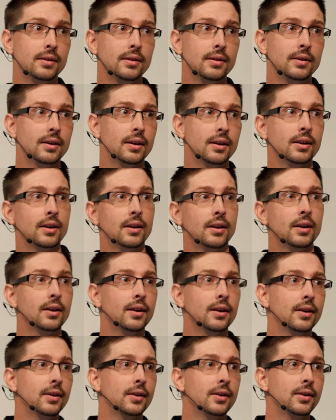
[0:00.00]
Large metal
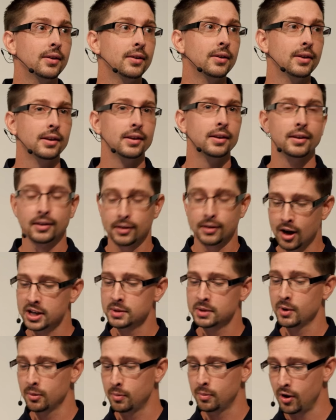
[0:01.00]
boxes.
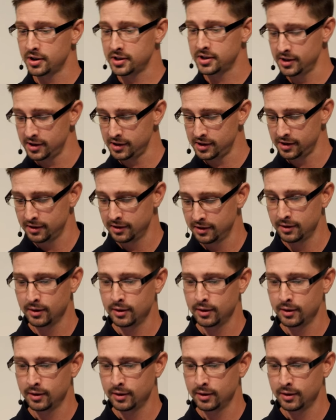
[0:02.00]
Large metal boxes?